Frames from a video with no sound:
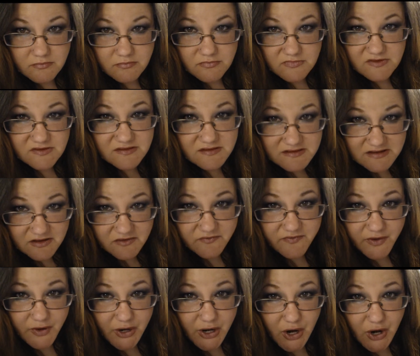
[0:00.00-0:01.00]
still
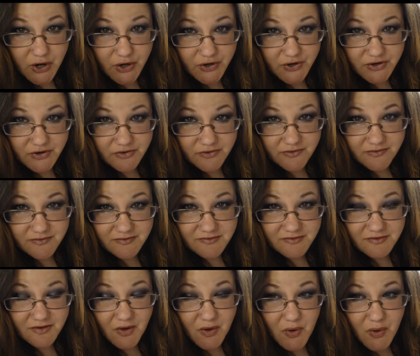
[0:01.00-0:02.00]
very hard,
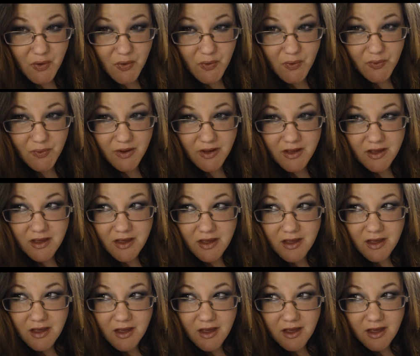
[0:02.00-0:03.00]
so
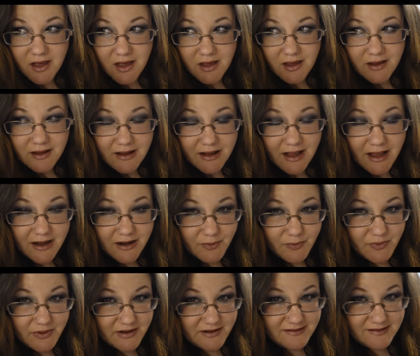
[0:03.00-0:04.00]
kind of
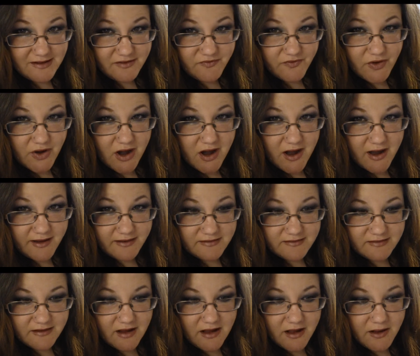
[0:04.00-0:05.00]
wanted to give you
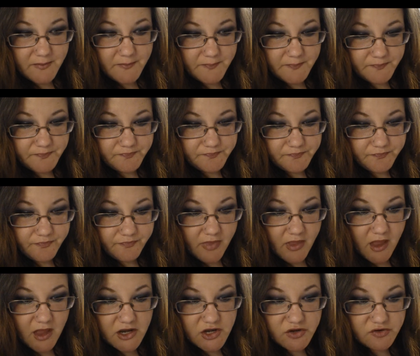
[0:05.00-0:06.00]
guys a
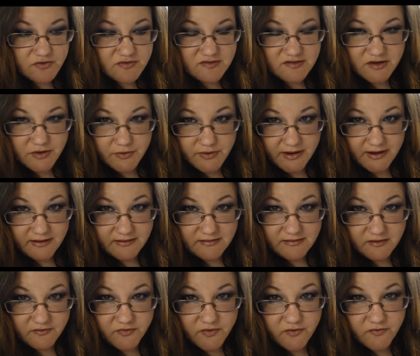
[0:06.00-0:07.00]
new
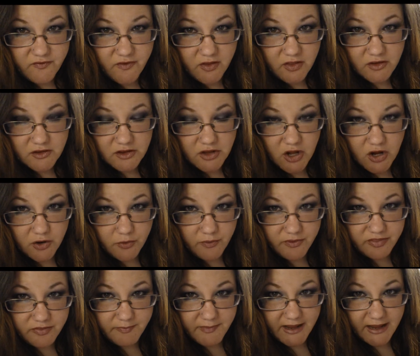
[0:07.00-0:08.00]
series if you're following along
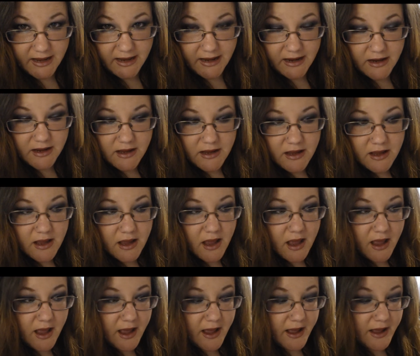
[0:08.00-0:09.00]
with me,
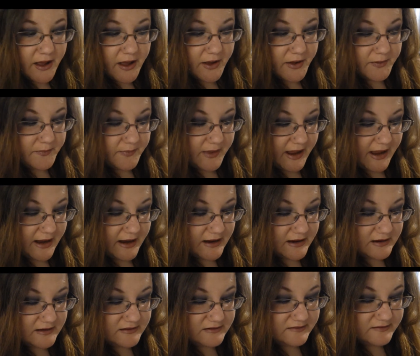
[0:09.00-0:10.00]

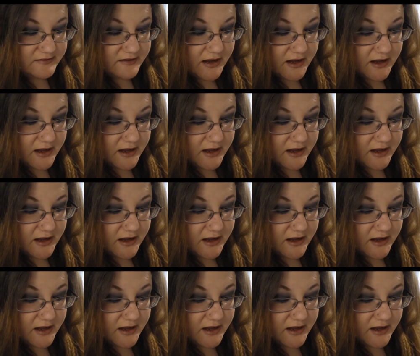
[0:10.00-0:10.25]
and